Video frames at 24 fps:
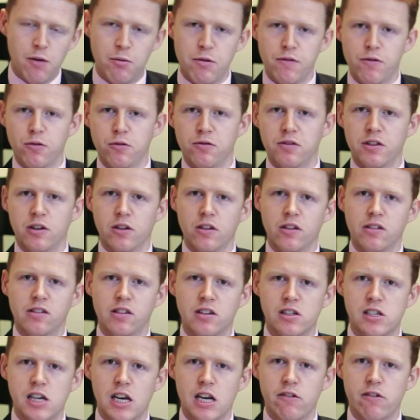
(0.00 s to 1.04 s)
We've also got the
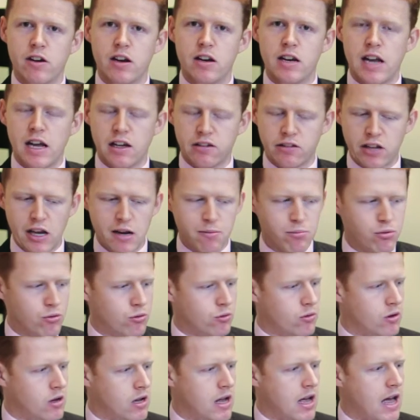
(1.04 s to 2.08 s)
centenary next
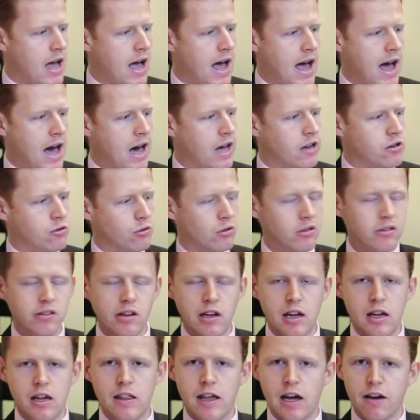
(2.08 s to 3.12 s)
April, and you'll
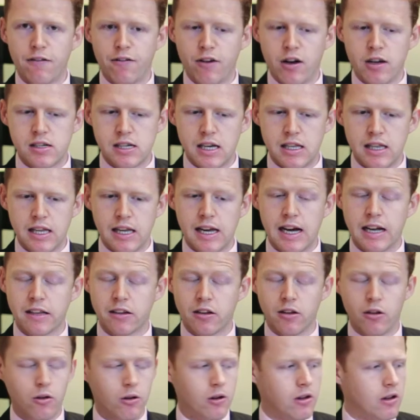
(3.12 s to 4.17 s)
see the advert in the
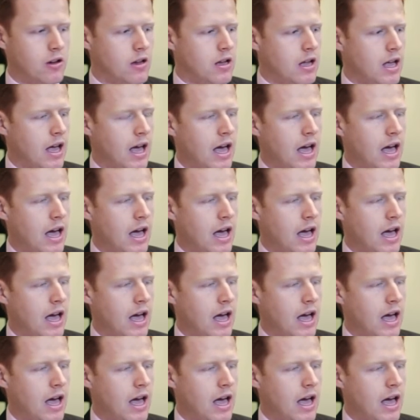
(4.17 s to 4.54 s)
catalogue.